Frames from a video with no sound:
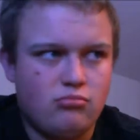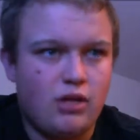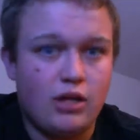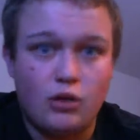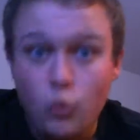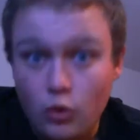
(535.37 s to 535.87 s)

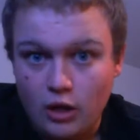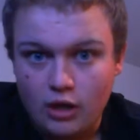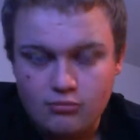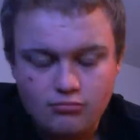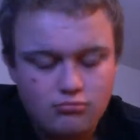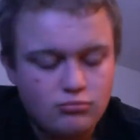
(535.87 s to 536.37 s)
like cola,
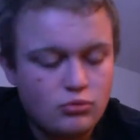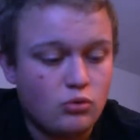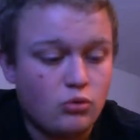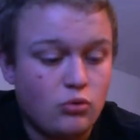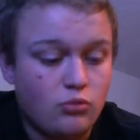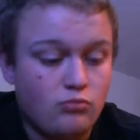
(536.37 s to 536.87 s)

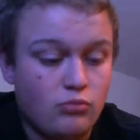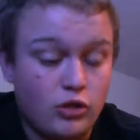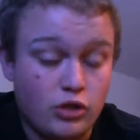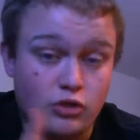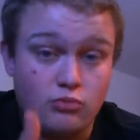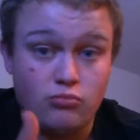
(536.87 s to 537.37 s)
so
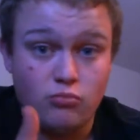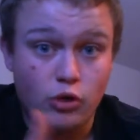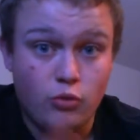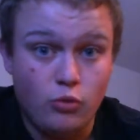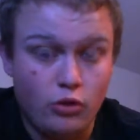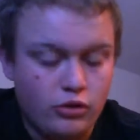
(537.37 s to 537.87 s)
which is what
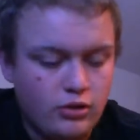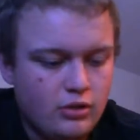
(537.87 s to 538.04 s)
you want.